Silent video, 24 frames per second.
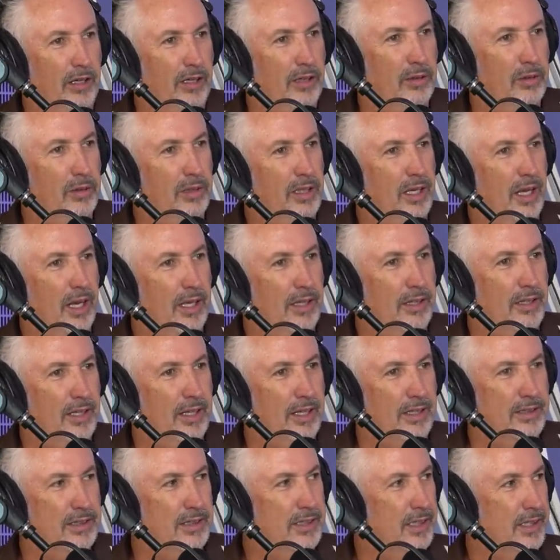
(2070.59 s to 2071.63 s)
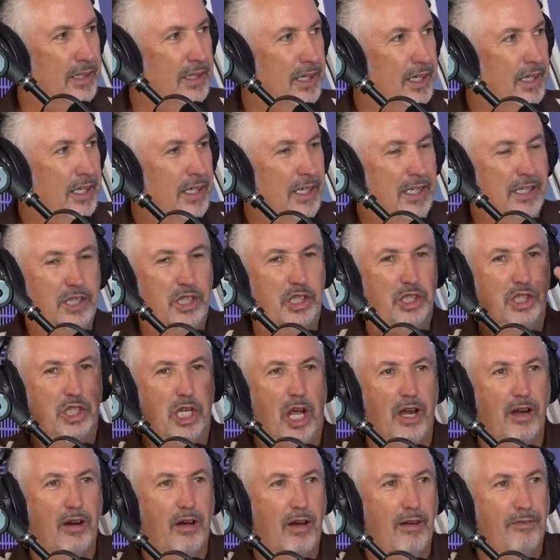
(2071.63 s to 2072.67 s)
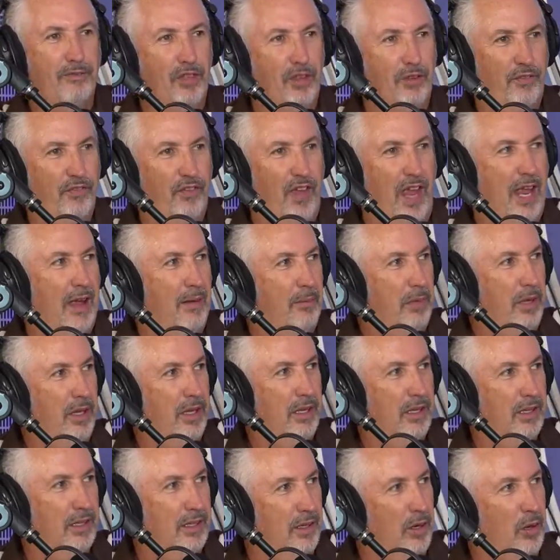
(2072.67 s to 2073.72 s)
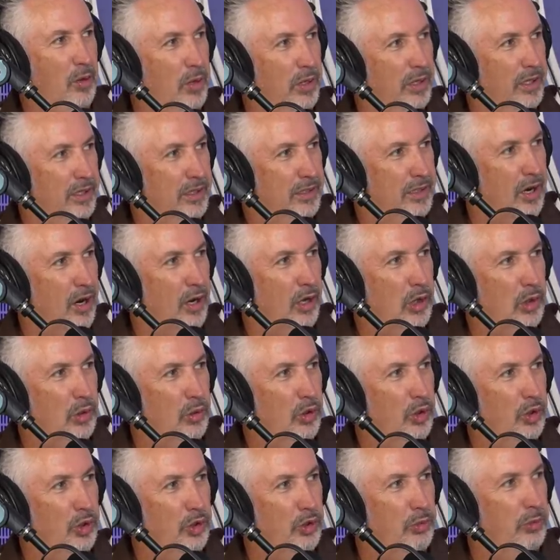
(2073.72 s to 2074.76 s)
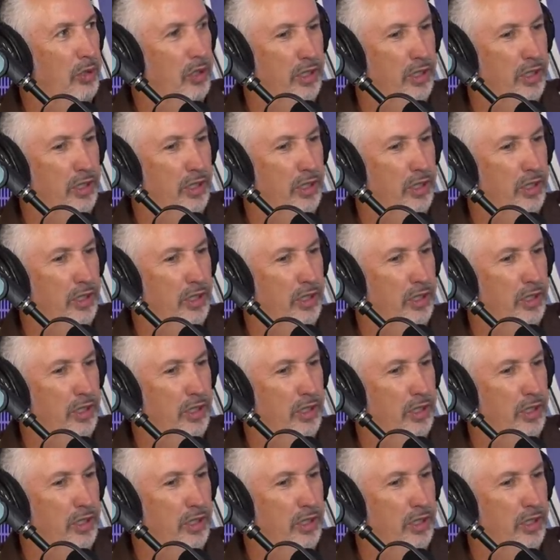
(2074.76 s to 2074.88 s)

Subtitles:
Are you a guy that has to shut off the family and go in a dark room,